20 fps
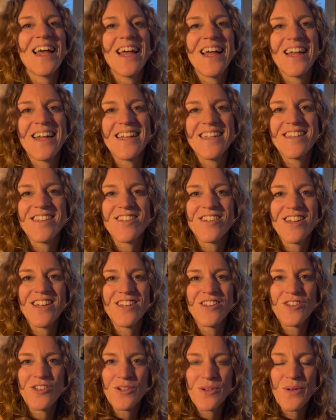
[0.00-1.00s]
and
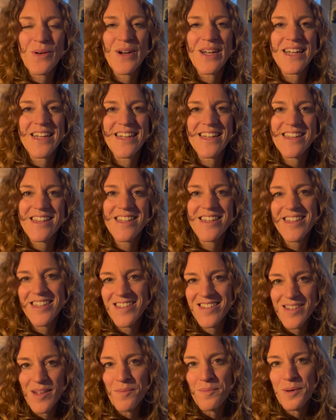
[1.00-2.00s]
enjoy the
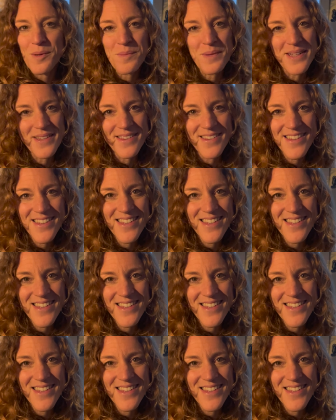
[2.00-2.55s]
December month.